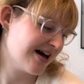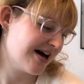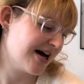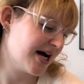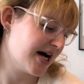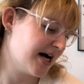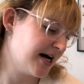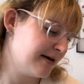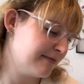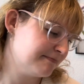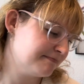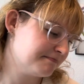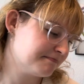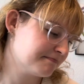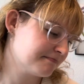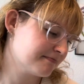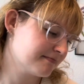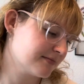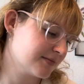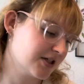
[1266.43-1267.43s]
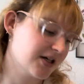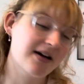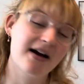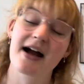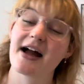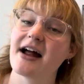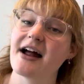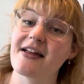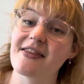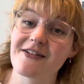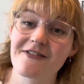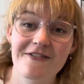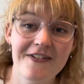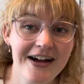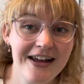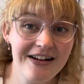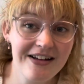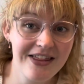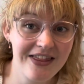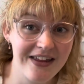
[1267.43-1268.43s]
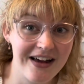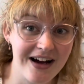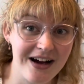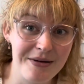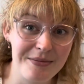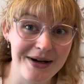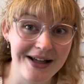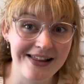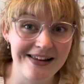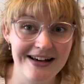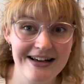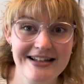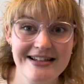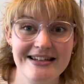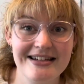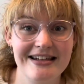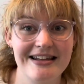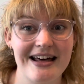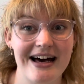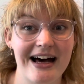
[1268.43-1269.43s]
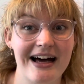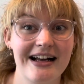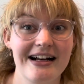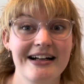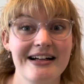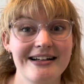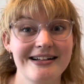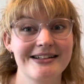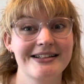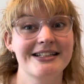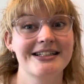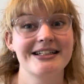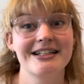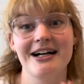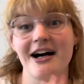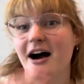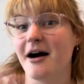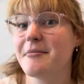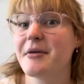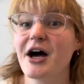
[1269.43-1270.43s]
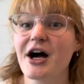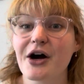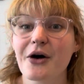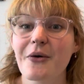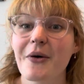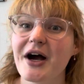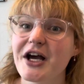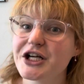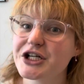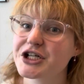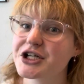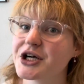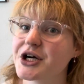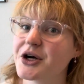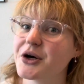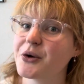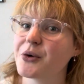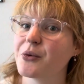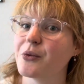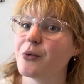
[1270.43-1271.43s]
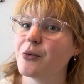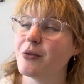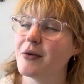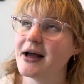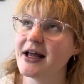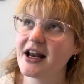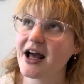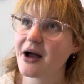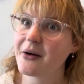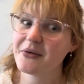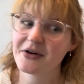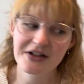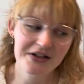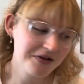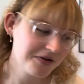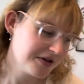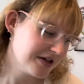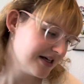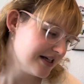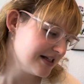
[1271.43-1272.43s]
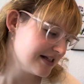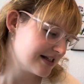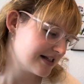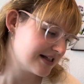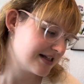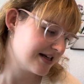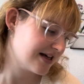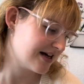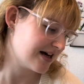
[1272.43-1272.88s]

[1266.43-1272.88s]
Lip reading: All right, and the final thing on my list that I'm not quite sure when I will do this.